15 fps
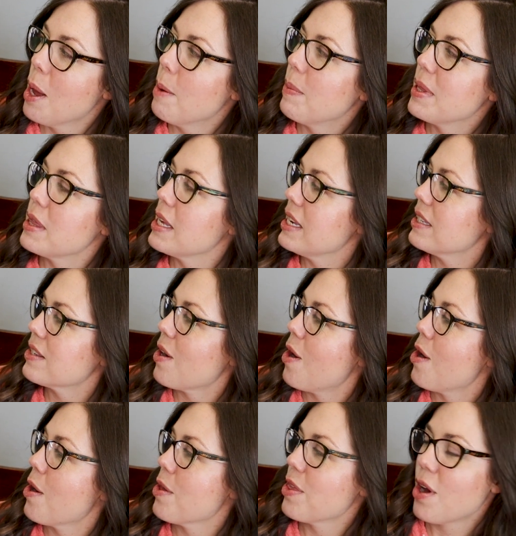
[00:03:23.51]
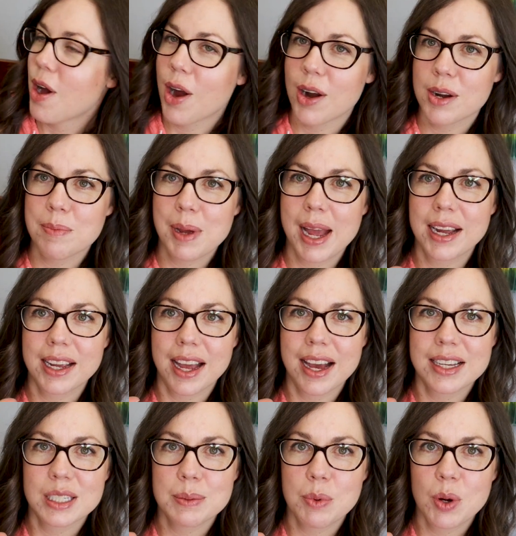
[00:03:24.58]
But these are the hardback
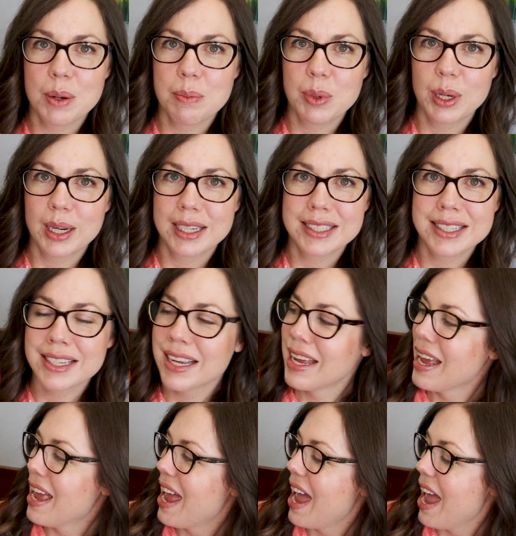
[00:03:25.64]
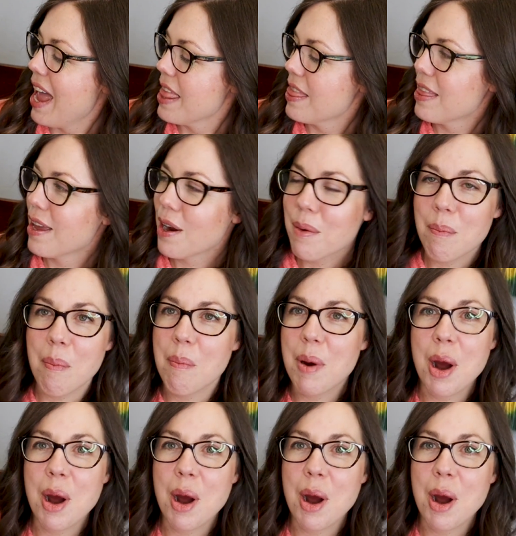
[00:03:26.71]
Usborne books and they're